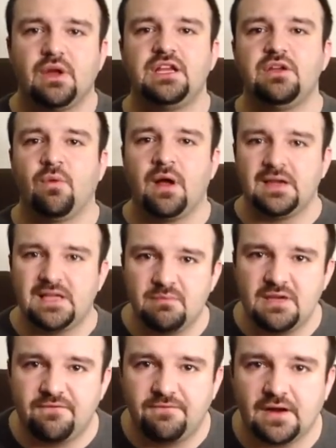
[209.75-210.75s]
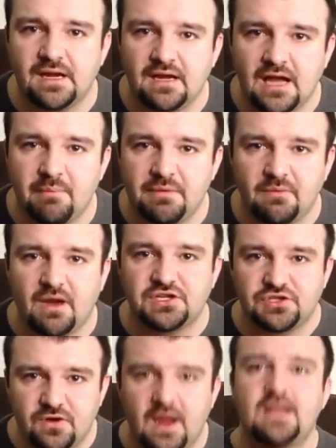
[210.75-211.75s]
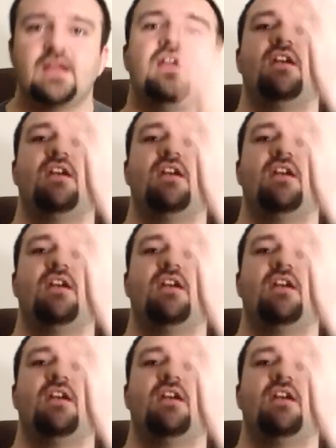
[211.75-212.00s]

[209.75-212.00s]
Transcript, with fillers: And you want to give me a fucking copyright strike?